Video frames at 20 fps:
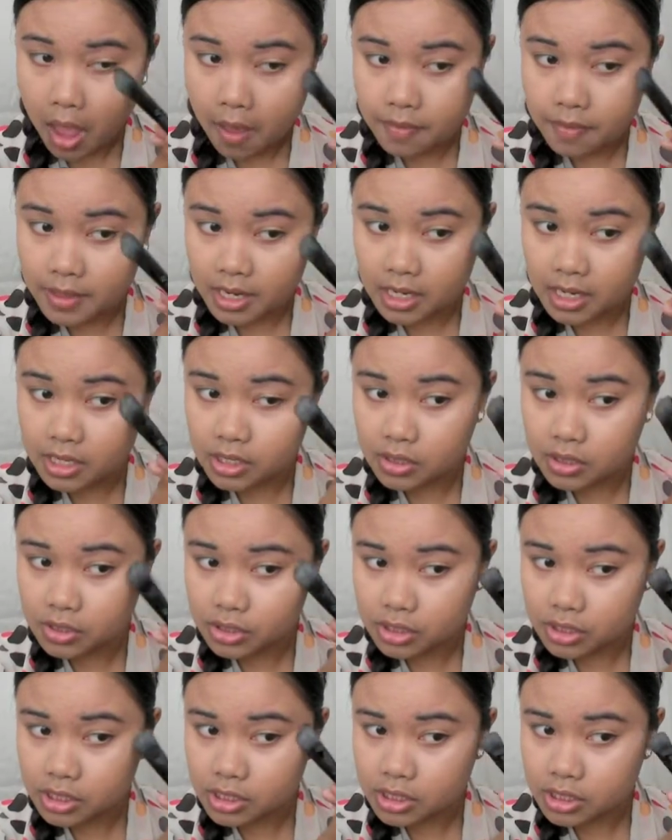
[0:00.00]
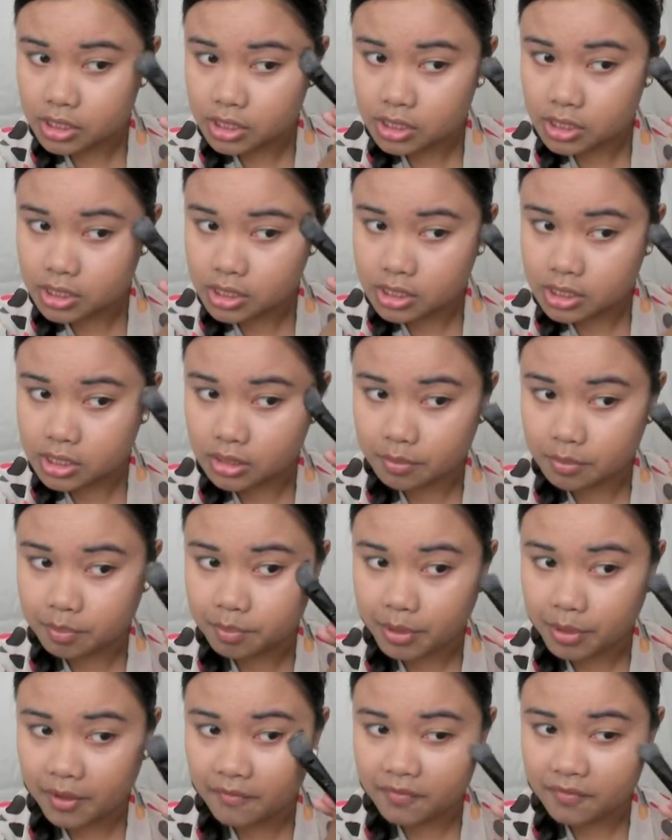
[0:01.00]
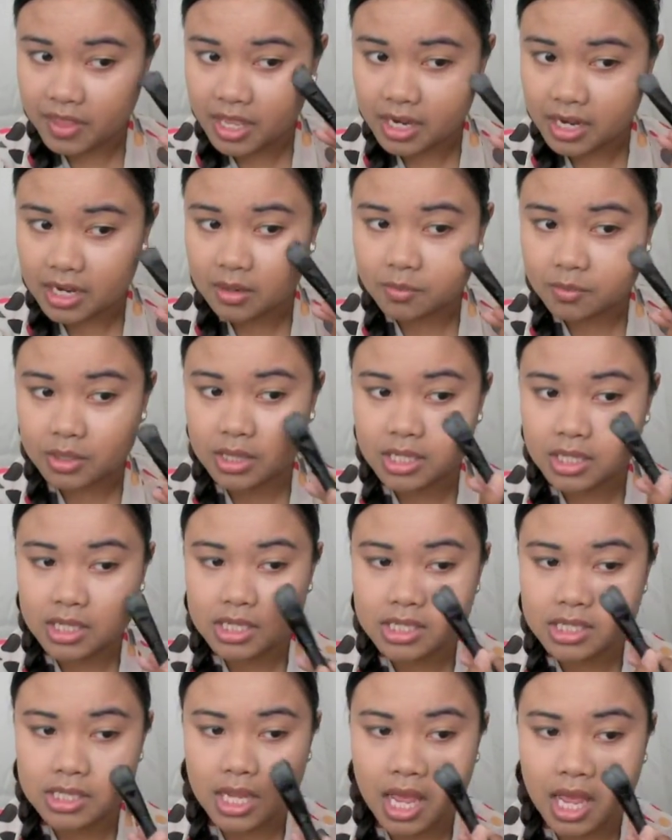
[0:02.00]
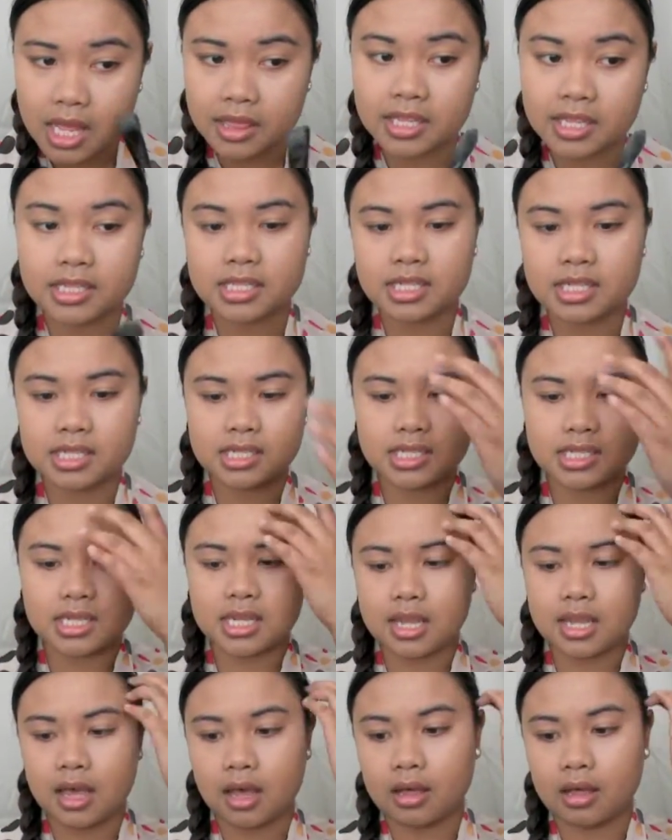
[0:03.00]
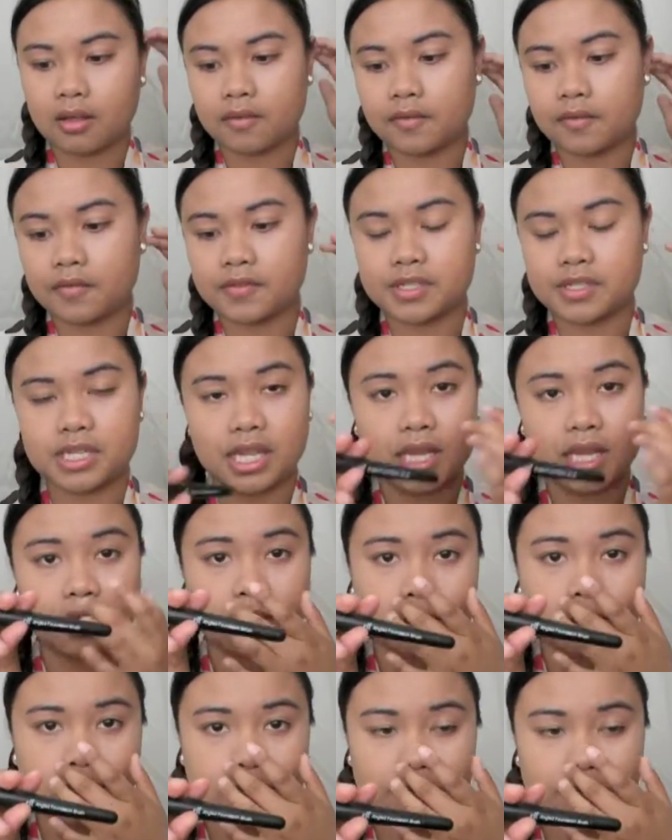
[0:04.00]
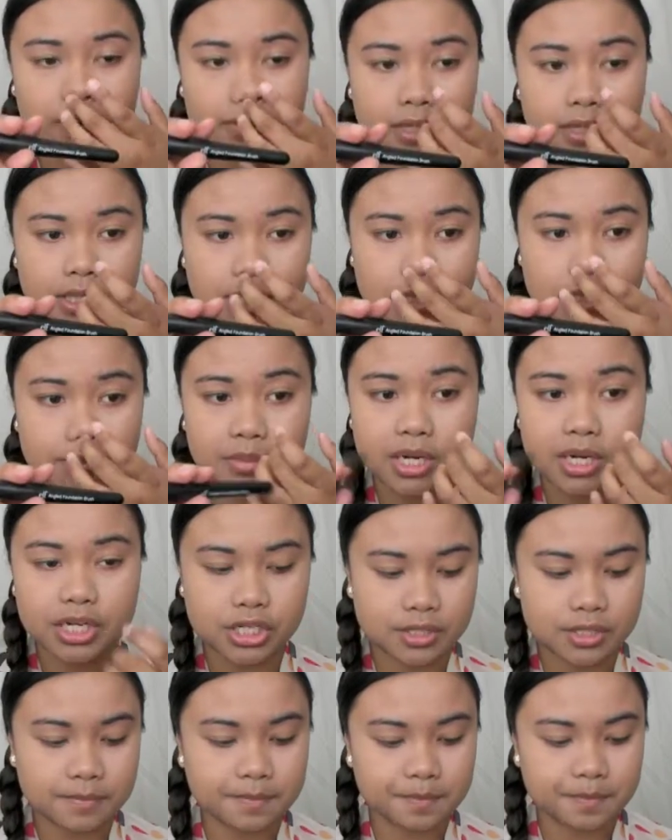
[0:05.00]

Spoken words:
And then I usually just buff that in with this. This is the e.l.f. angled foundation brush.